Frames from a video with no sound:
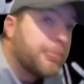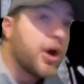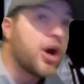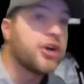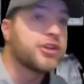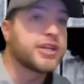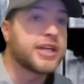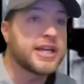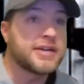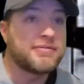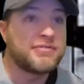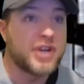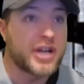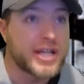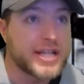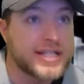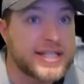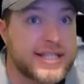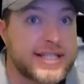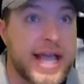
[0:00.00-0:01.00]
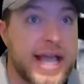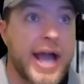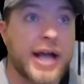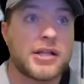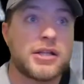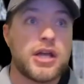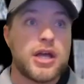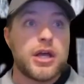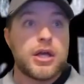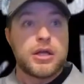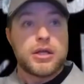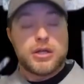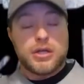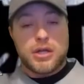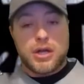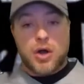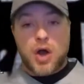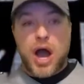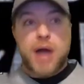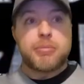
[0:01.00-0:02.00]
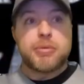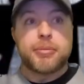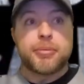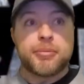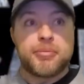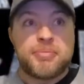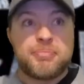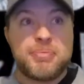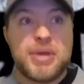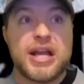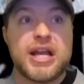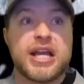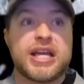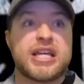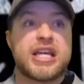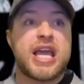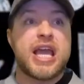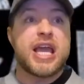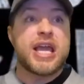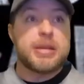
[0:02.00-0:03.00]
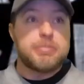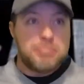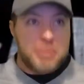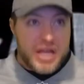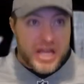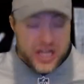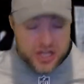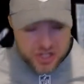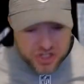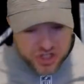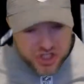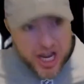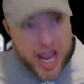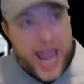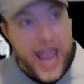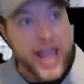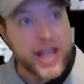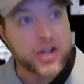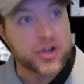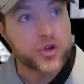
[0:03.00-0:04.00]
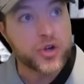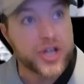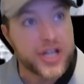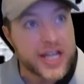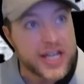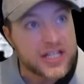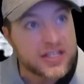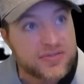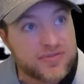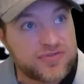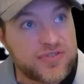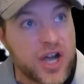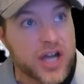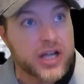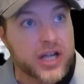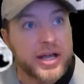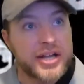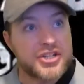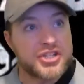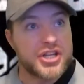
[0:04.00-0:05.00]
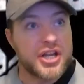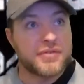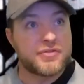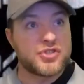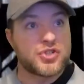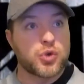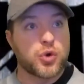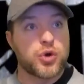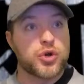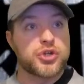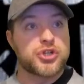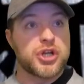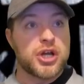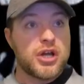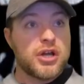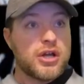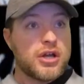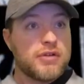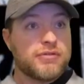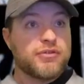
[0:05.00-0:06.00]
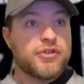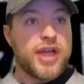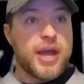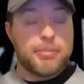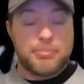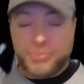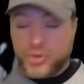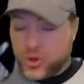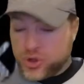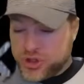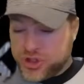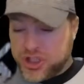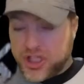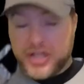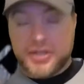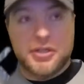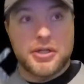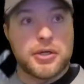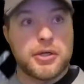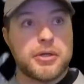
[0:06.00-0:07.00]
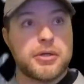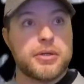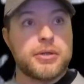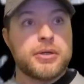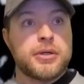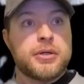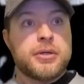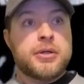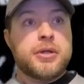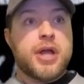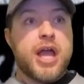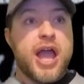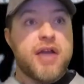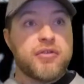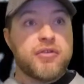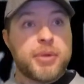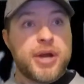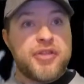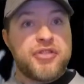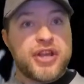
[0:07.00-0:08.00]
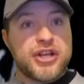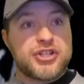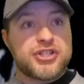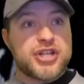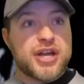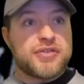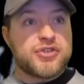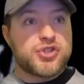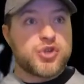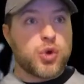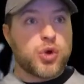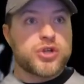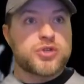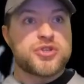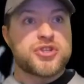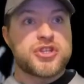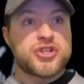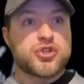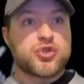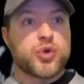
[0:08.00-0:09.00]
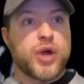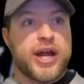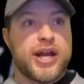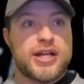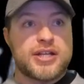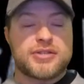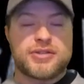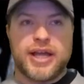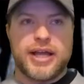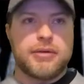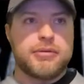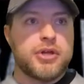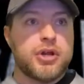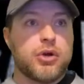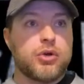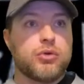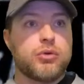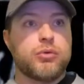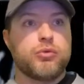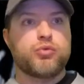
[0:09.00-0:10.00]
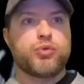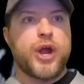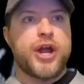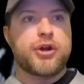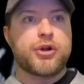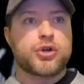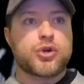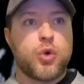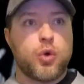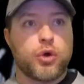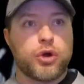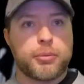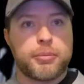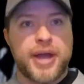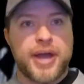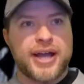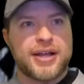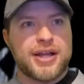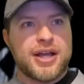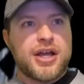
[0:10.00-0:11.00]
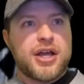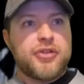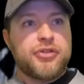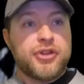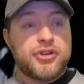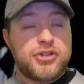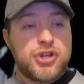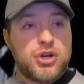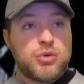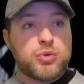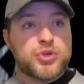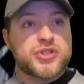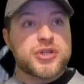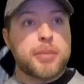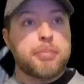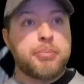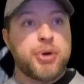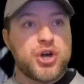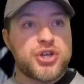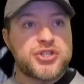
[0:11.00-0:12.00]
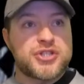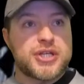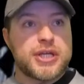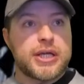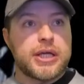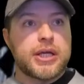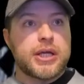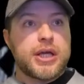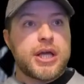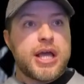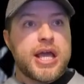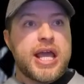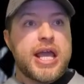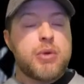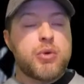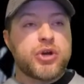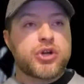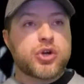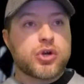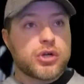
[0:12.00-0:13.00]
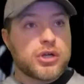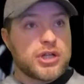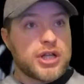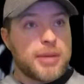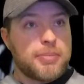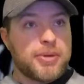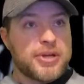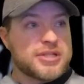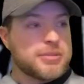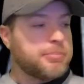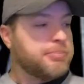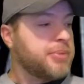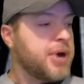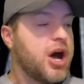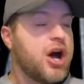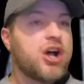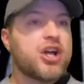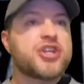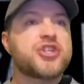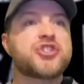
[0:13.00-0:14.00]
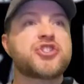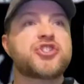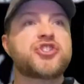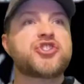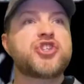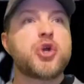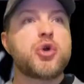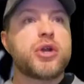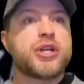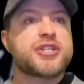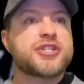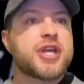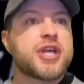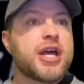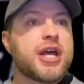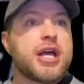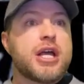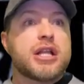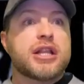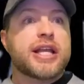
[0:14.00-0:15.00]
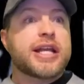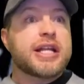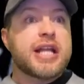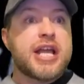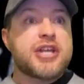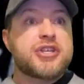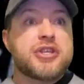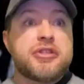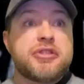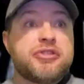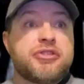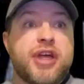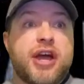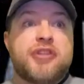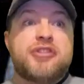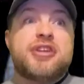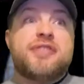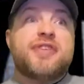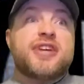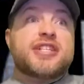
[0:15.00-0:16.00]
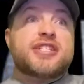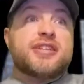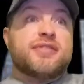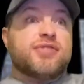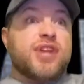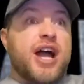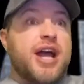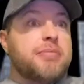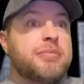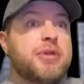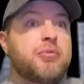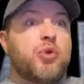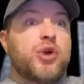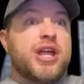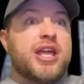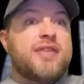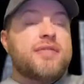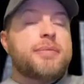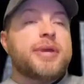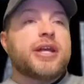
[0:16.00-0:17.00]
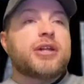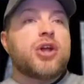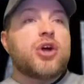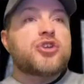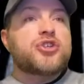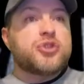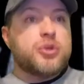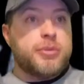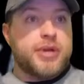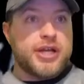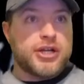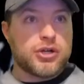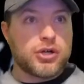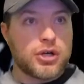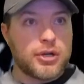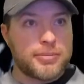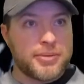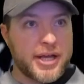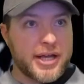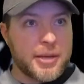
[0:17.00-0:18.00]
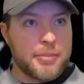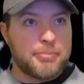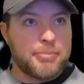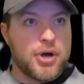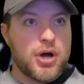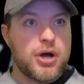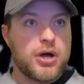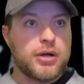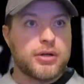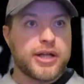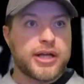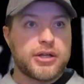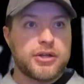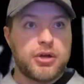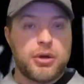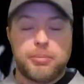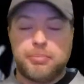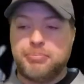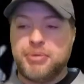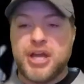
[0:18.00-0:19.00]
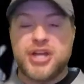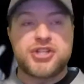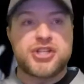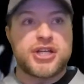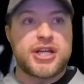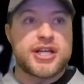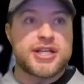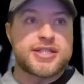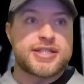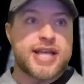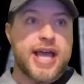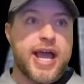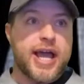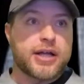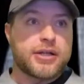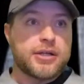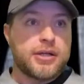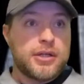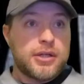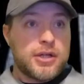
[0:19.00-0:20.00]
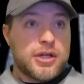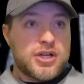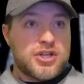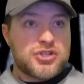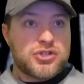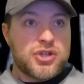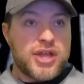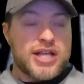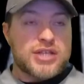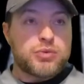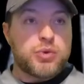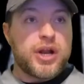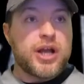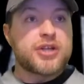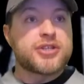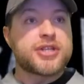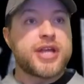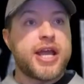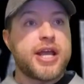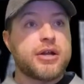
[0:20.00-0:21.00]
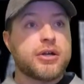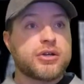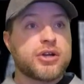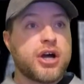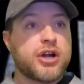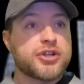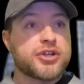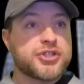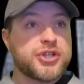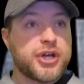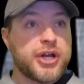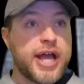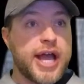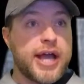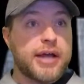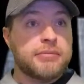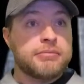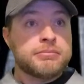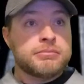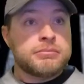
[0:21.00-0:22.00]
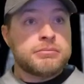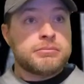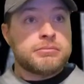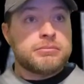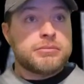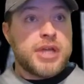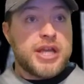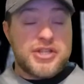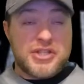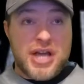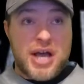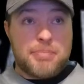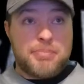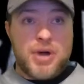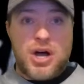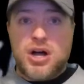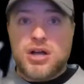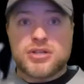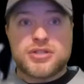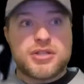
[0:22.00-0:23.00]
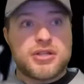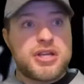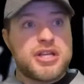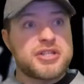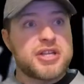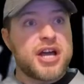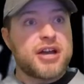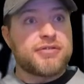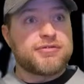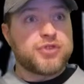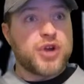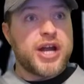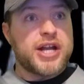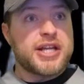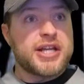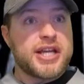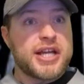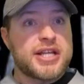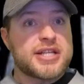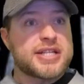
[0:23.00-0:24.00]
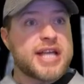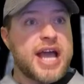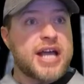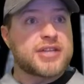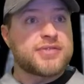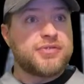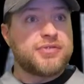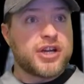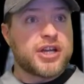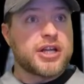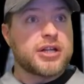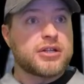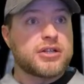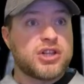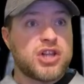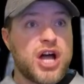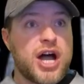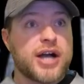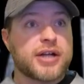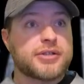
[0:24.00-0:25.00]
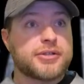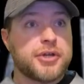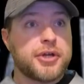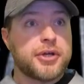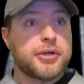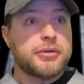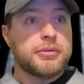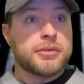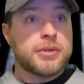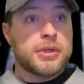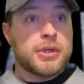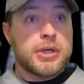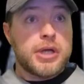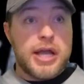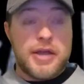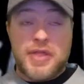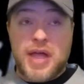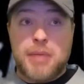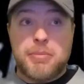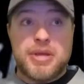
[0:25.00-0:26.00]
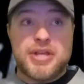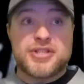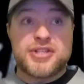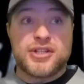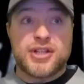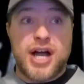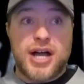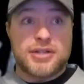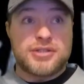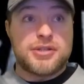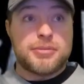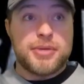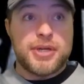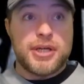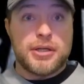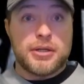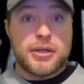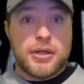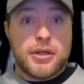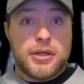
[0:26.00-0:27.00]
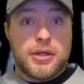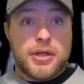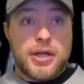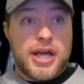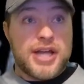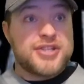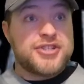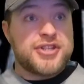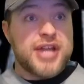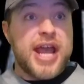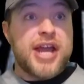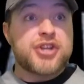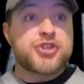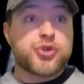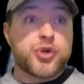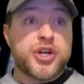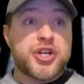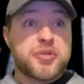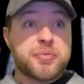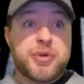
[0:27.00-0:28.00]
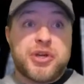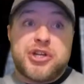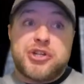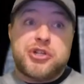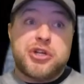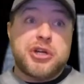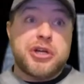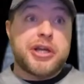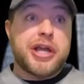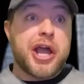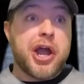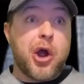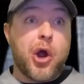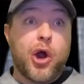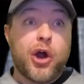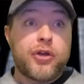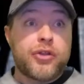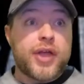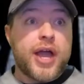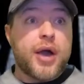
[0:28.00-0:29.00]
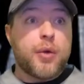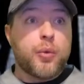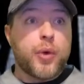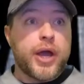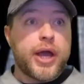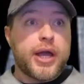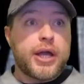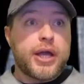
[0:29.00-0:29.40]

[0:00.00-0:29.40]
to get fucking sacked. You know, I remember being a kid, being just angry as fuck at Jeff George for that bullshit, dude. Everybody thinks Jeff George is this greatest, like, you know, Raider quarterback. The dude was a pussy. He would curl up as a ball as soon as, like, the defensive lineman wouldn't even be close to him. He'd curl up like a ball, like a little bitch, and get sacked. So that's what else Aiden O'Connell's good at. He's got balls. He's not afraid to get his ass fucking clocked, dude. And that means a lot to me. It's dangerous because you can get hurt that way.